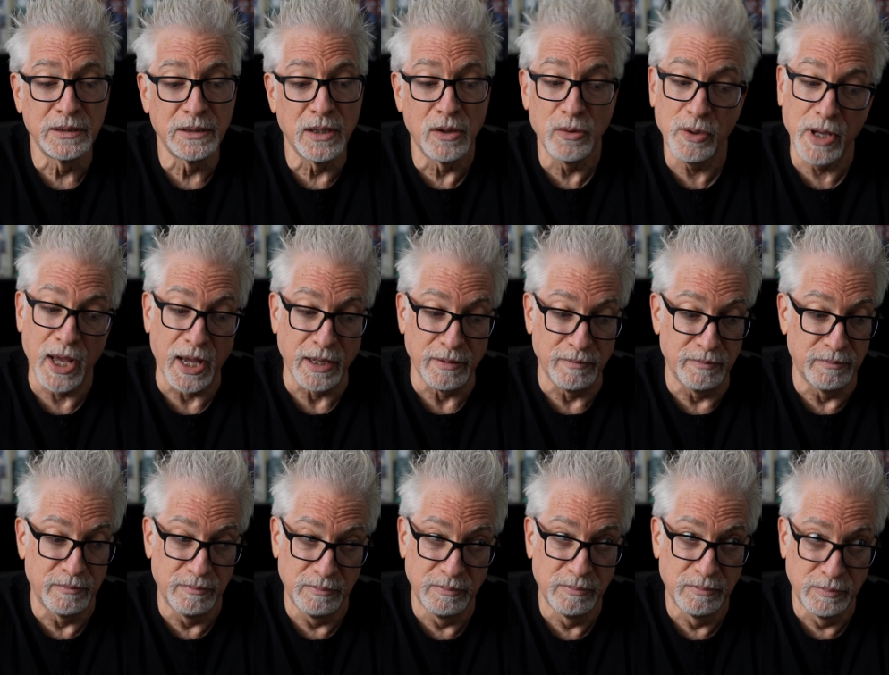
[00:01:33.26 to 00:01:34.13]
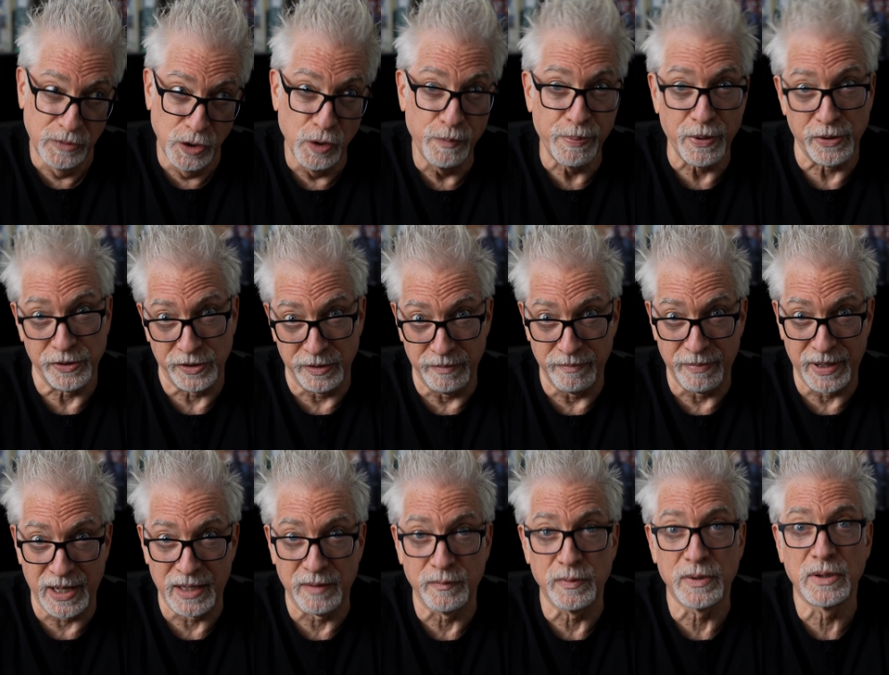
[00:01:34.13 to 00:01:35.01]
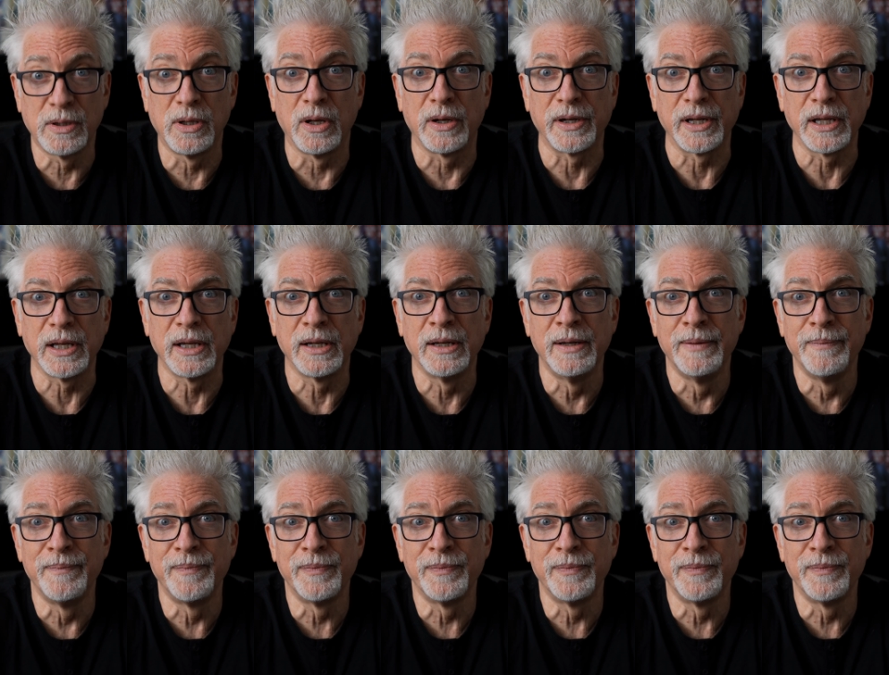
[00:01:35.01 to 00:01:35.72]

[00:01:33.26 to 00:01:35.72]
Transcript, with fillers: Okay, two person band with Claudia,